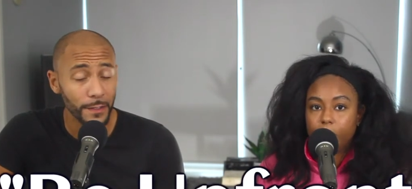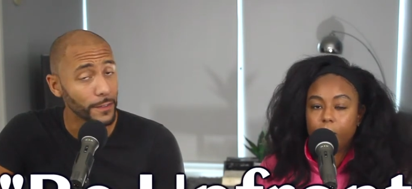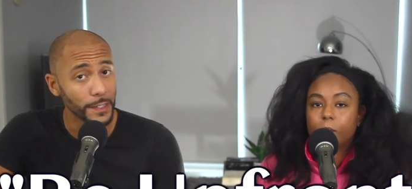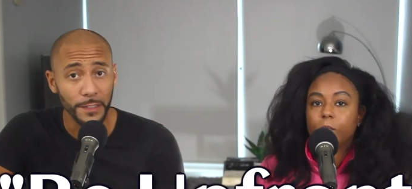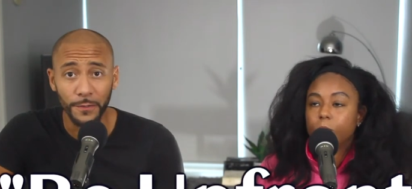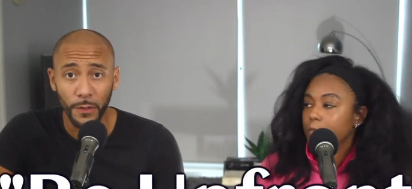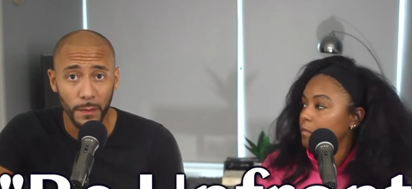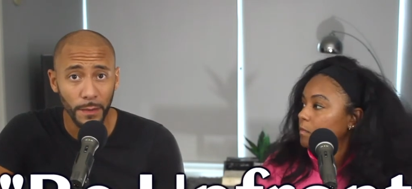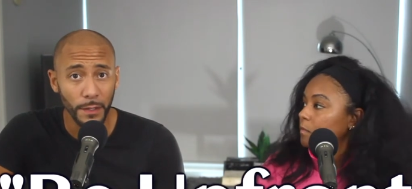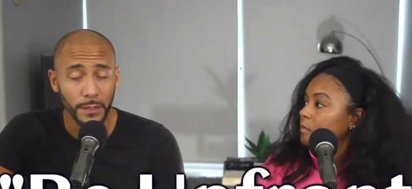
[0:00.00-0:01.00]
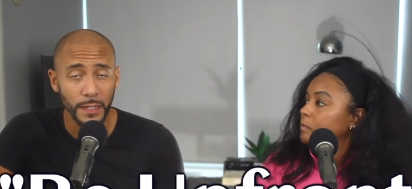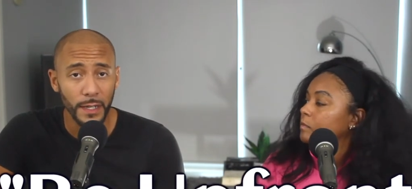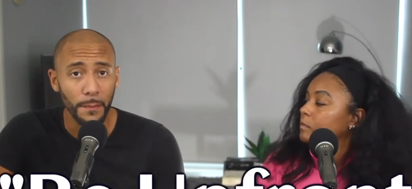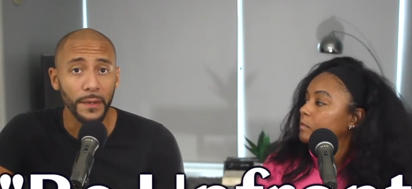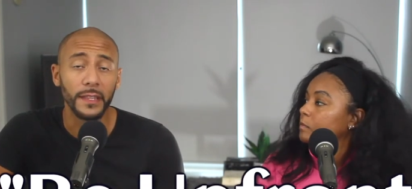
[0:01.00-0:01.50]
Speaker 1: first and foremost,
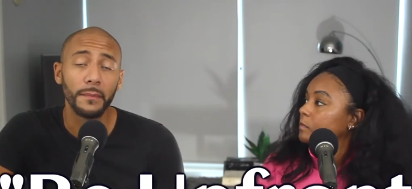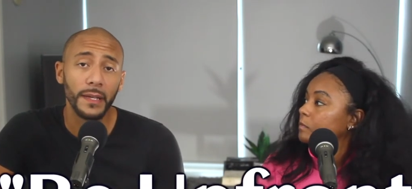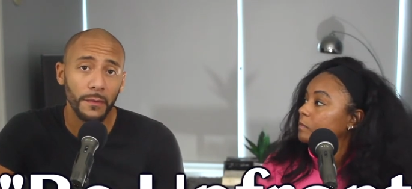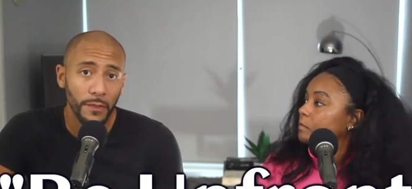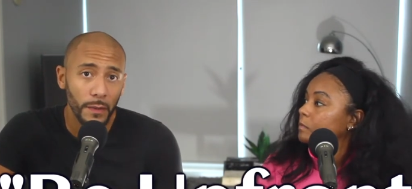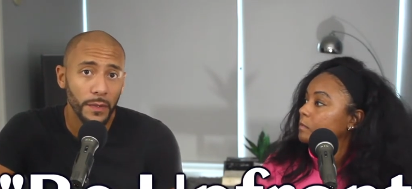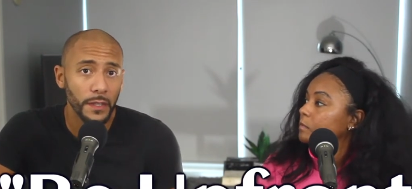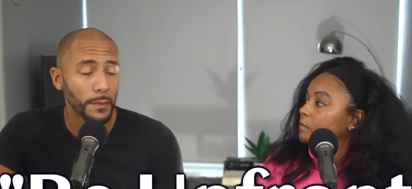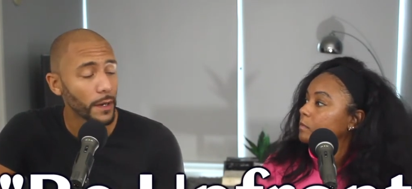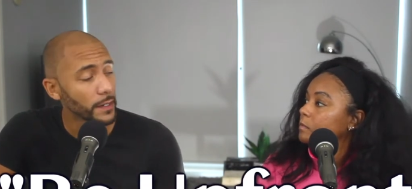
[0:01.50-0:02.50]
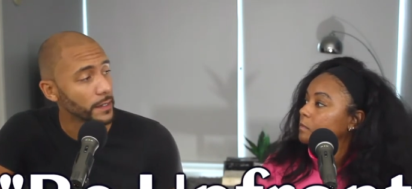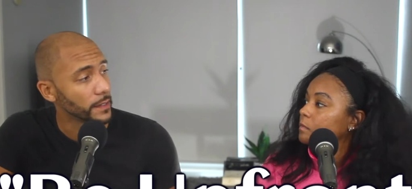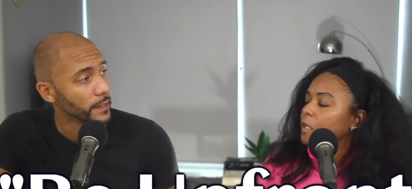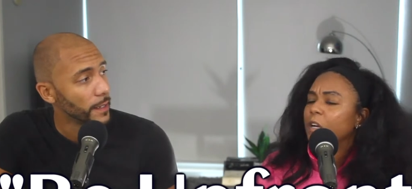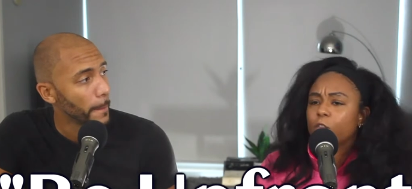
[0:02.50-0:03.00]
but then be upfront with your partner.
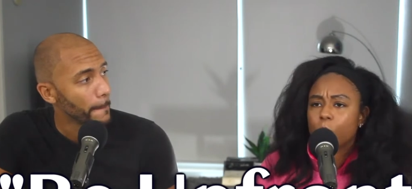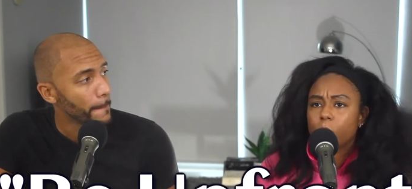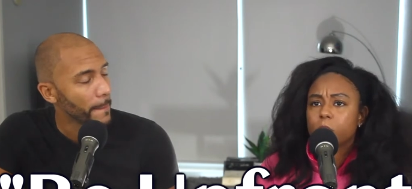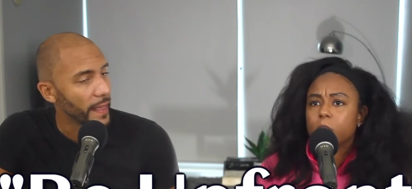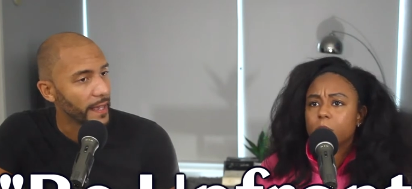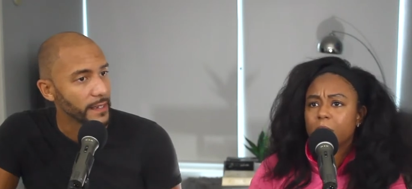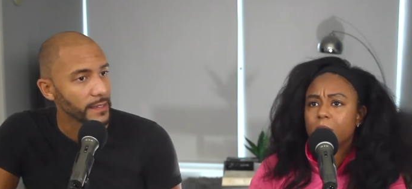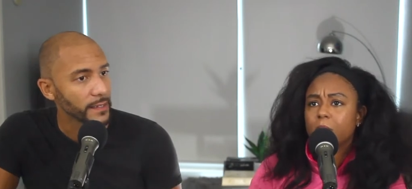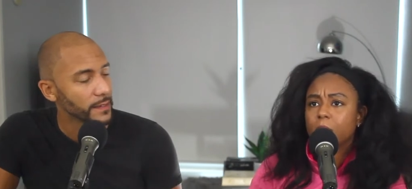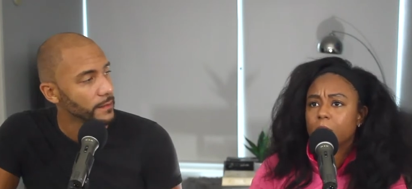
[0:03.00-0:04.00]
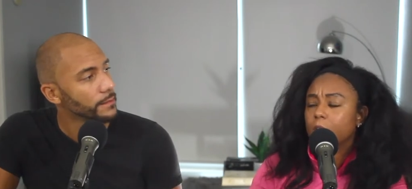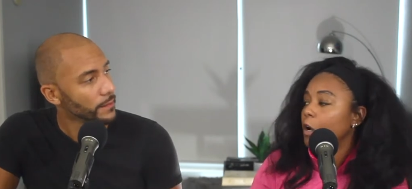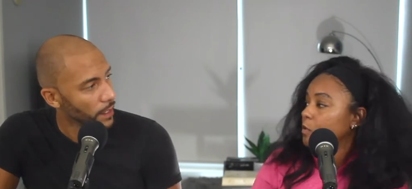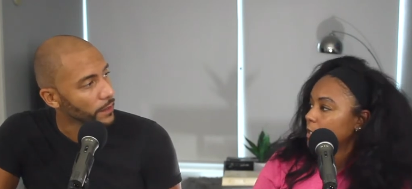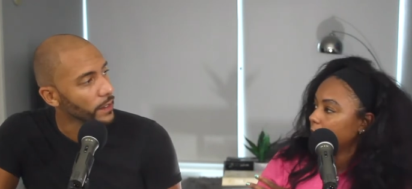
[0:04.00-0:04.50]
Of course. And, and then, oh,
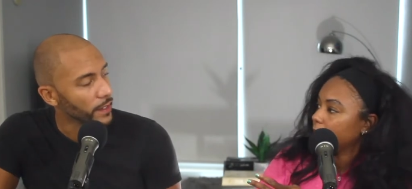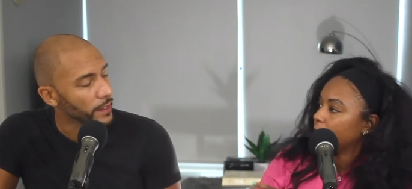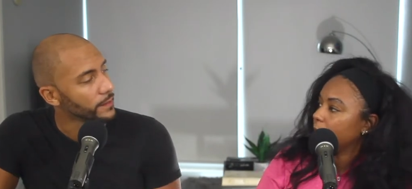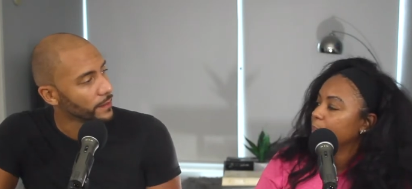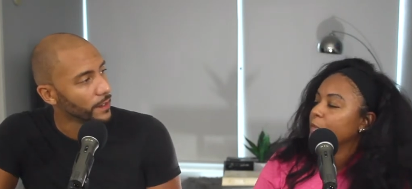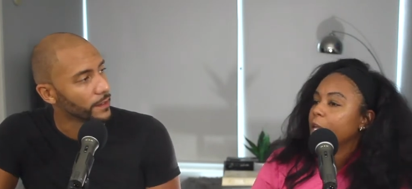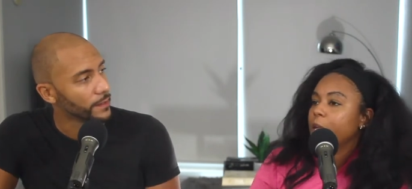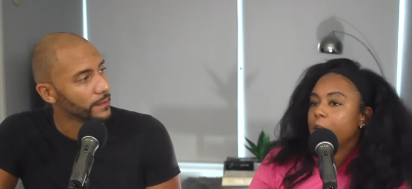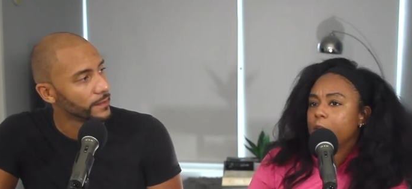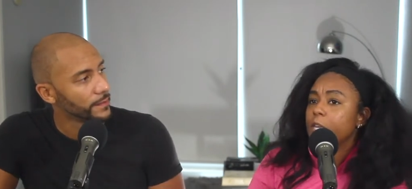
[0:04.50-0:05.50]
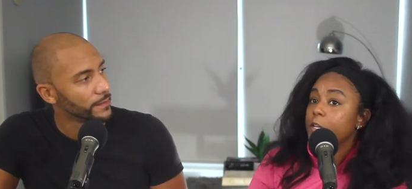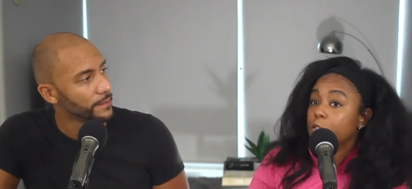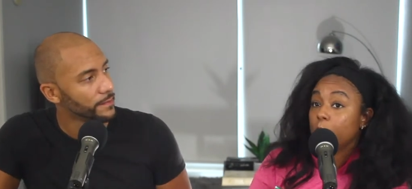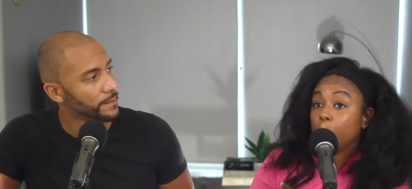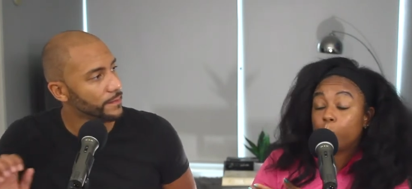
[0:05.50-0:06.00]
oh sorry. Oh.
Speaker 2: Yeah,
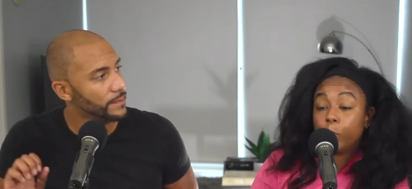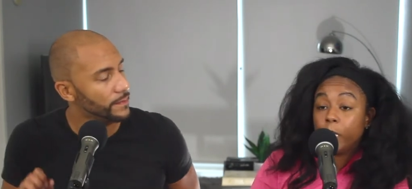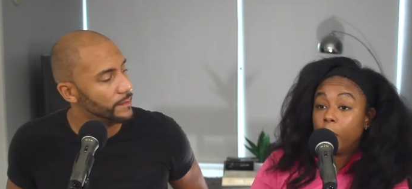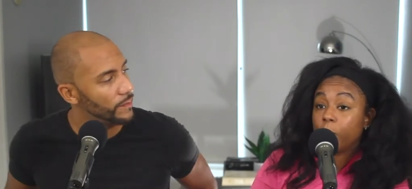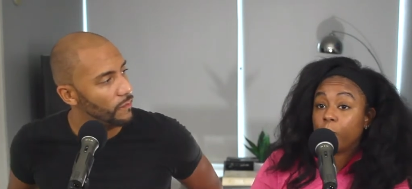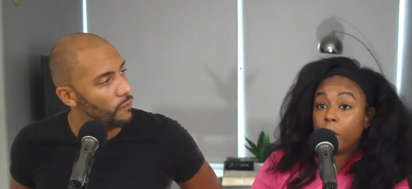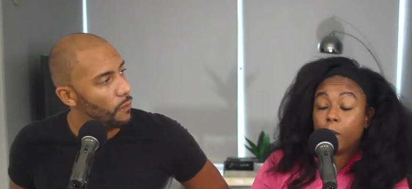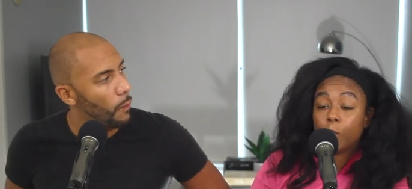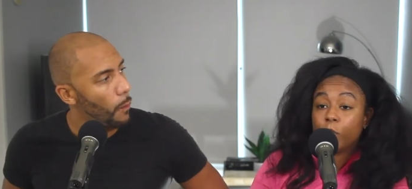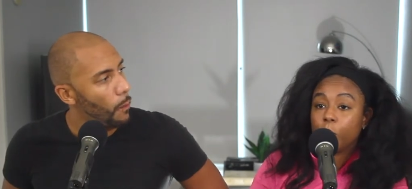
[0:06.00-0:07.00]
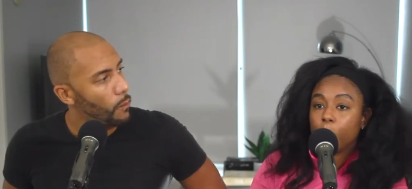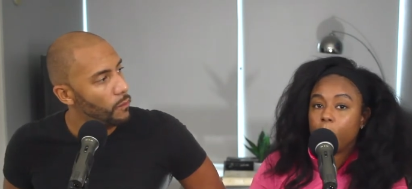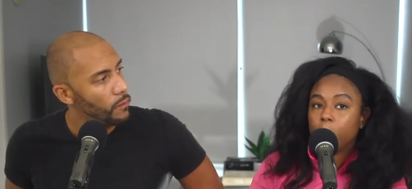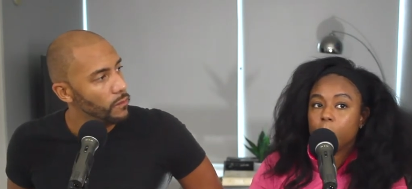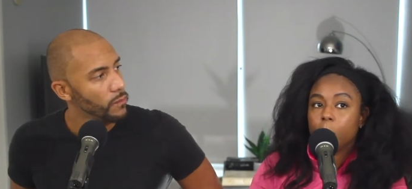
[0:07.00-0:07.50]
so be upfront with your
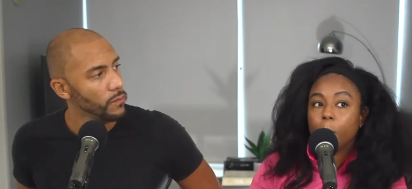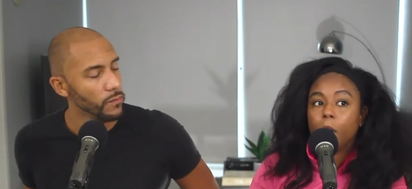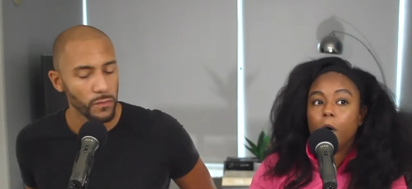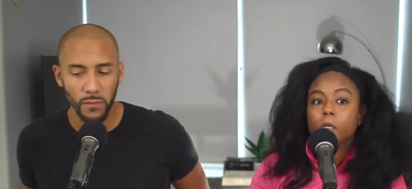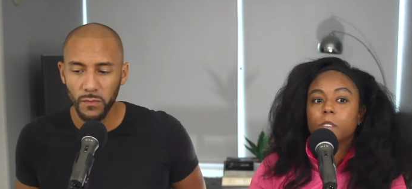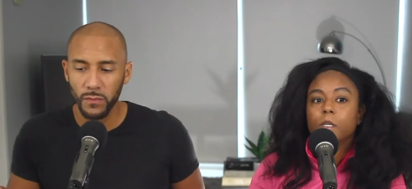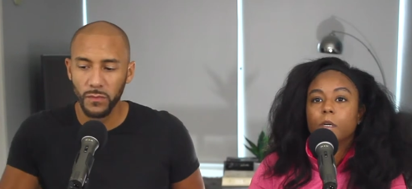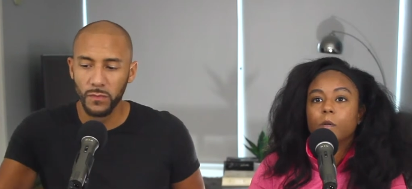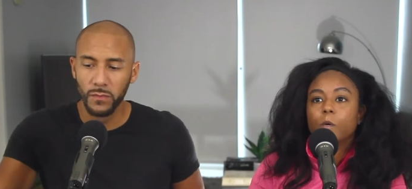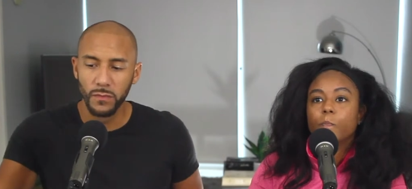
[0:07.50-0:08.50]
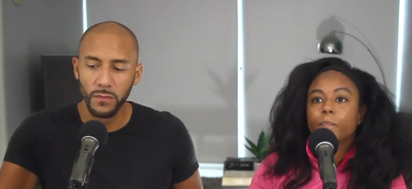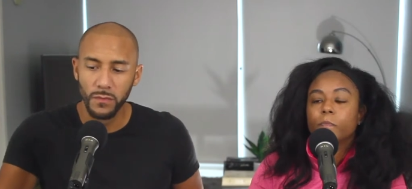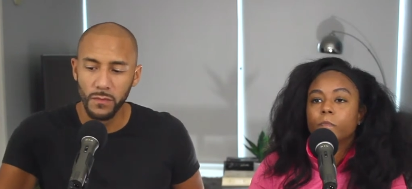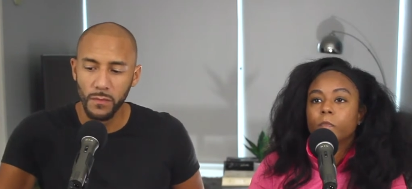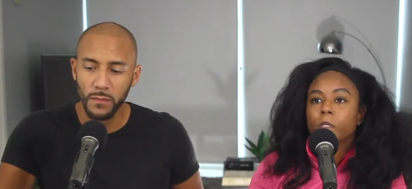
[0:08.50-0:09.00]
partner, but also
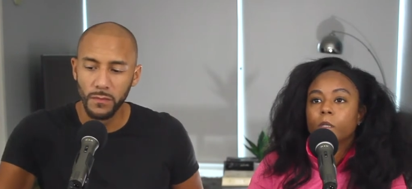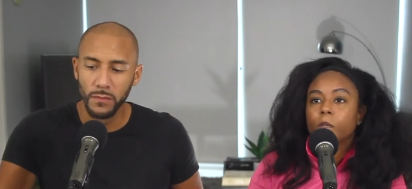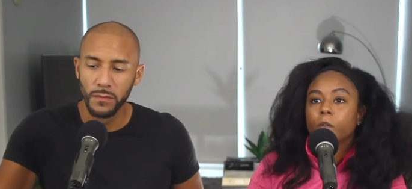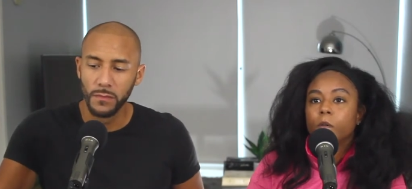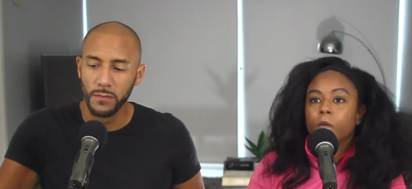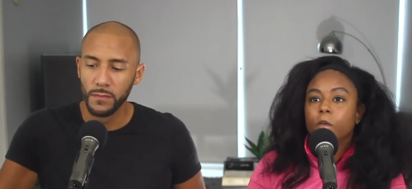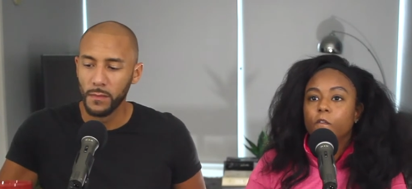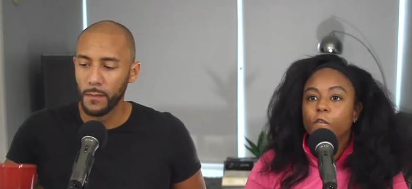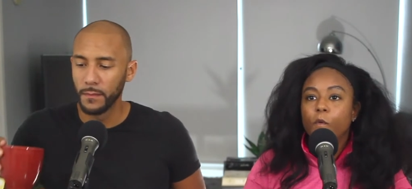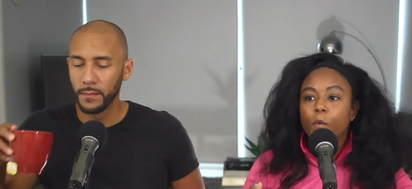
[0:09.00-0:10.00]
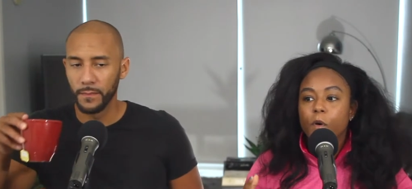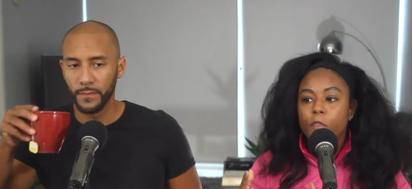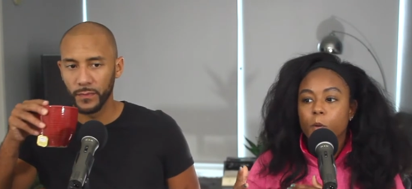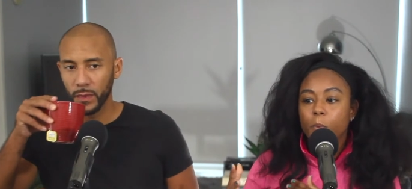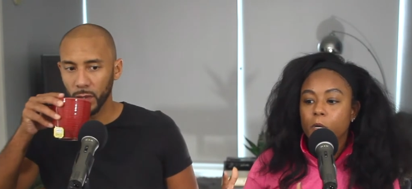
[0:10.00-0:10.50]
for
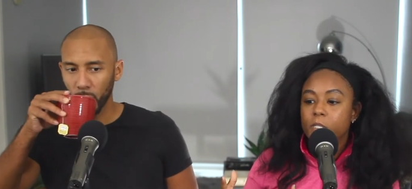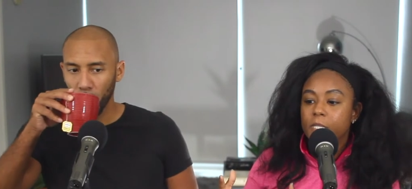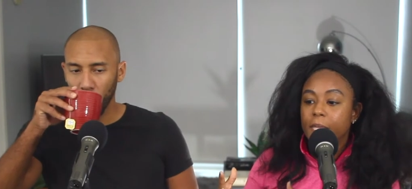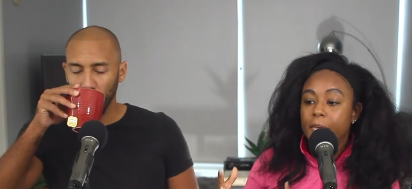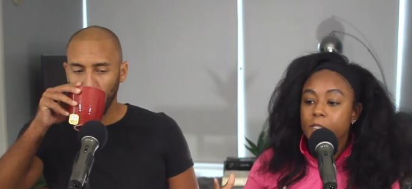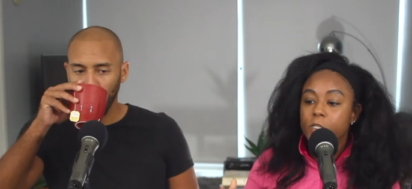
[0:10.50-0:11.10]
the person that is